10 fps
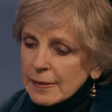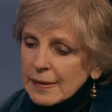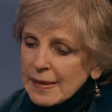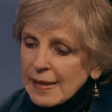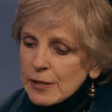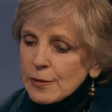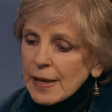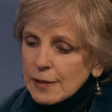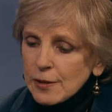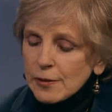then you
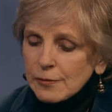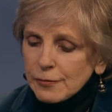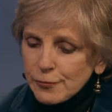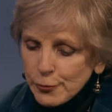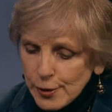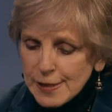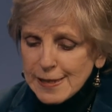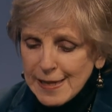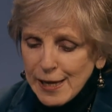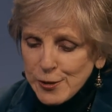get to the fourth
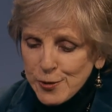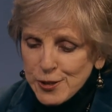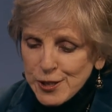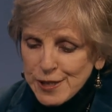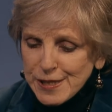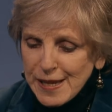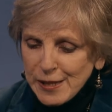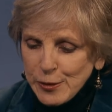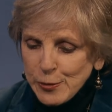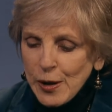stage, which is that
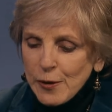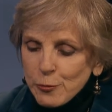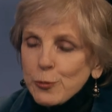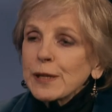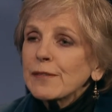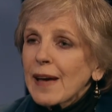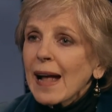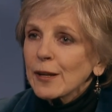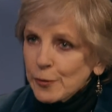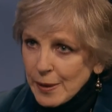you
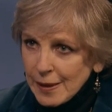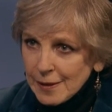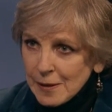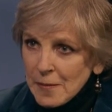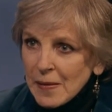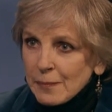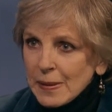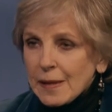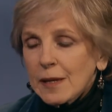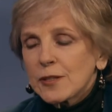reevaluate,
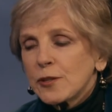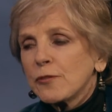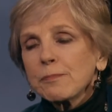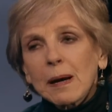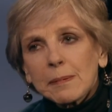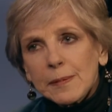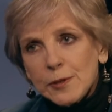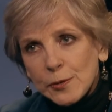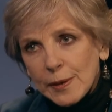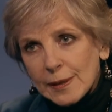because you've probably been
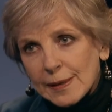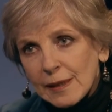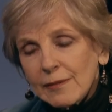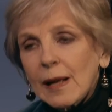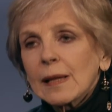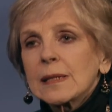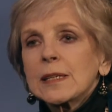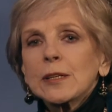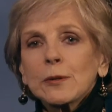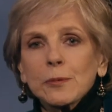doing a little
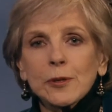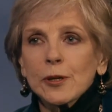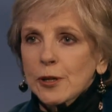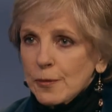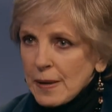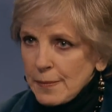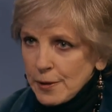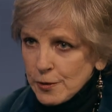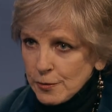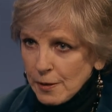volunteer work, or maybe
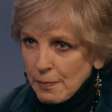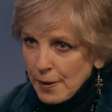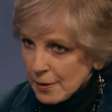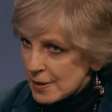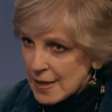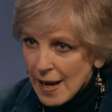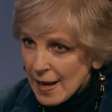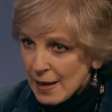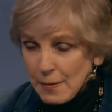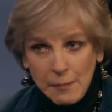you're doing
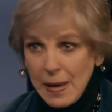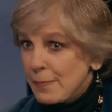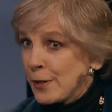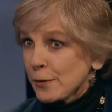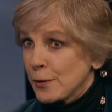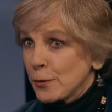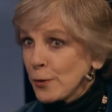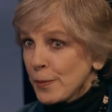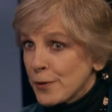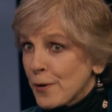part-time, and maybe you're an
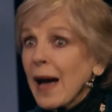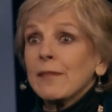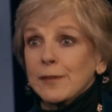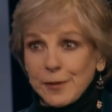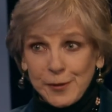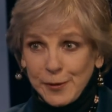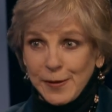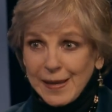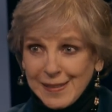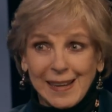Uber driver. You know,
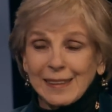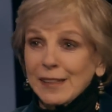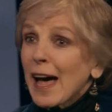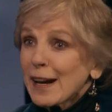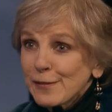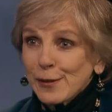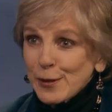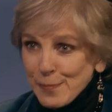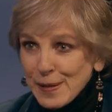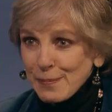that's a lot of
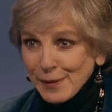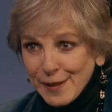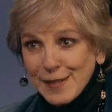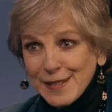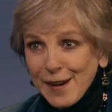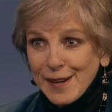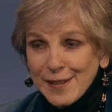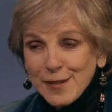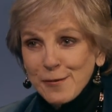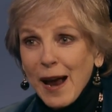older people are starting
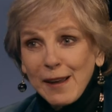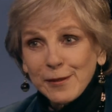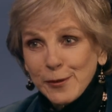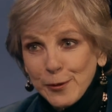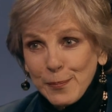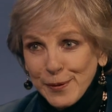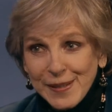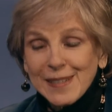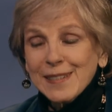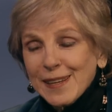to drive with Uber
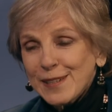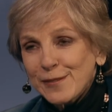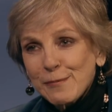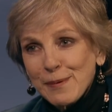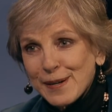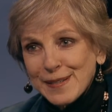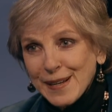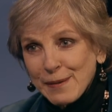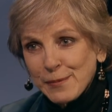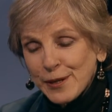these days for
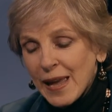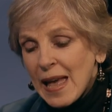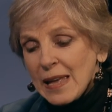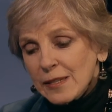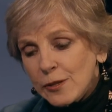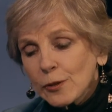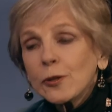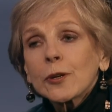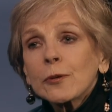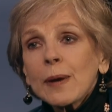part-time work. So you
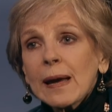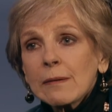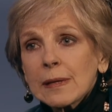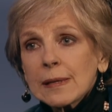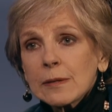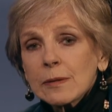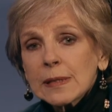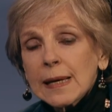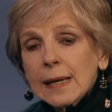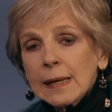look around and you
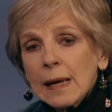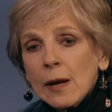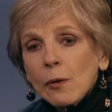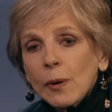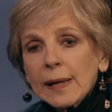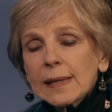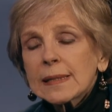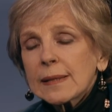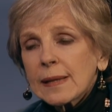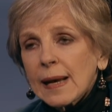say, what is
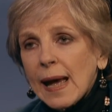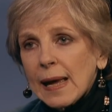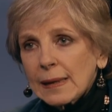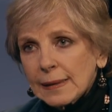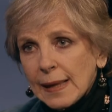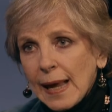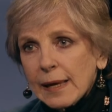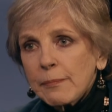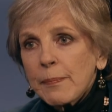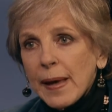it that I like
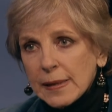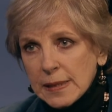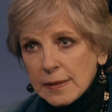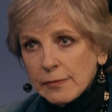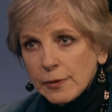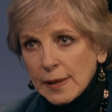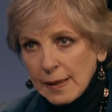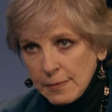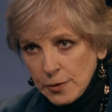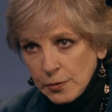best of what
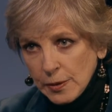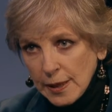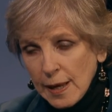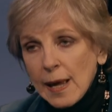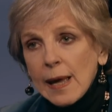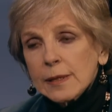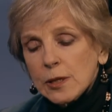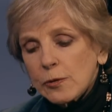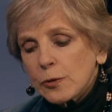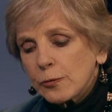I'm doing?
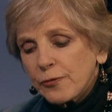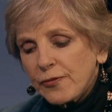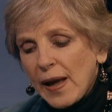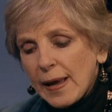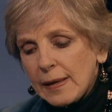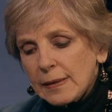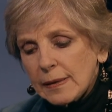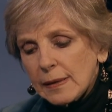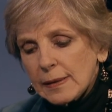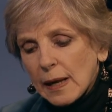So you find
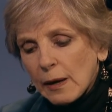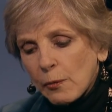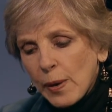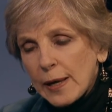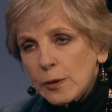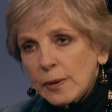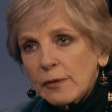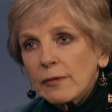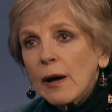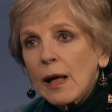a way to
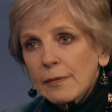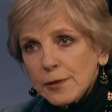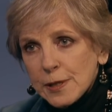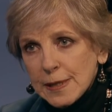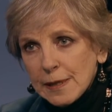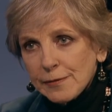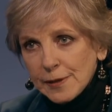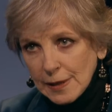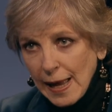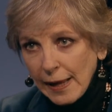involve yourself
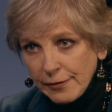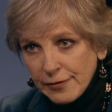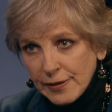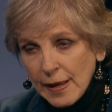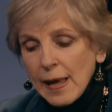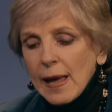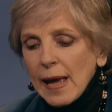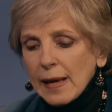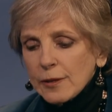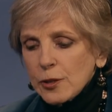in life.
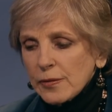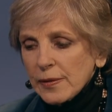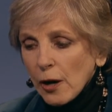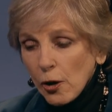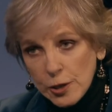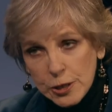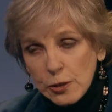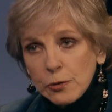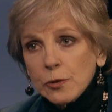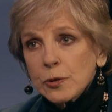And also
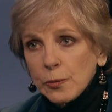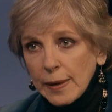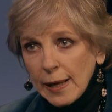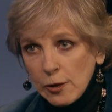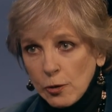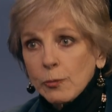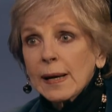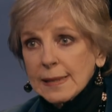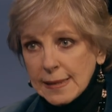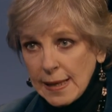you do what I call
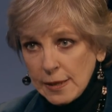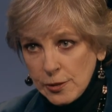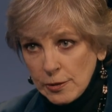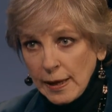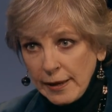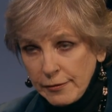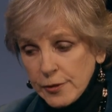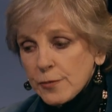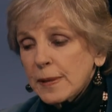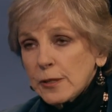right-size your life,
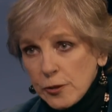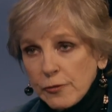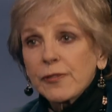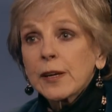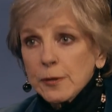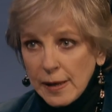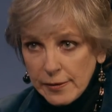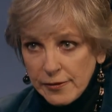which means you figure out the